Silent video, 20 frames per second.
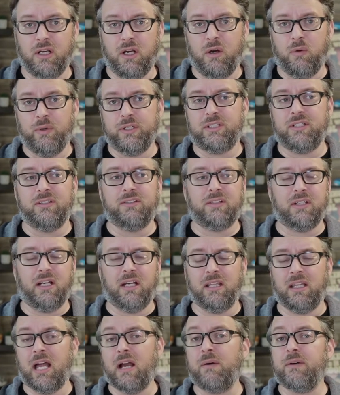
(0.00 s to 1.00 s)
which is
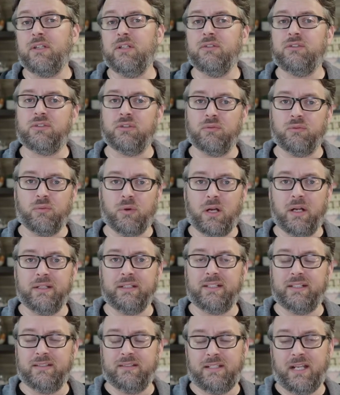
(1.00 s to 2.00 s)
allowing you to run
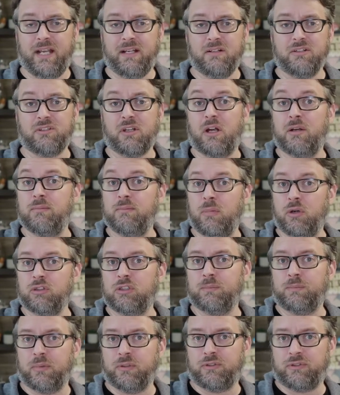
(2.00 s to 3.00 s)
containers on
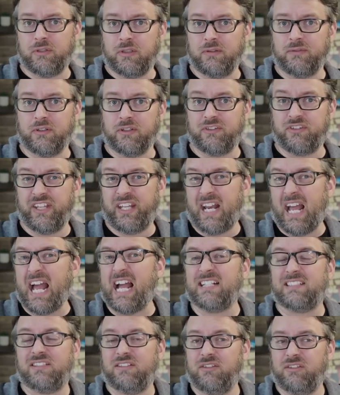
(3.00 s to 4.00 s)
multiple servers that
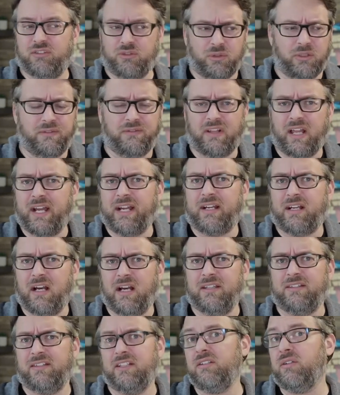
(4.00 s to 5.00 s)
act sort of like
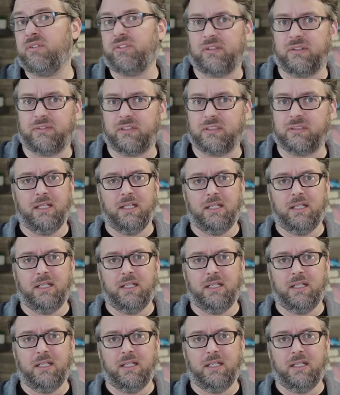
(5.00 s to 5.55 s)
a single server.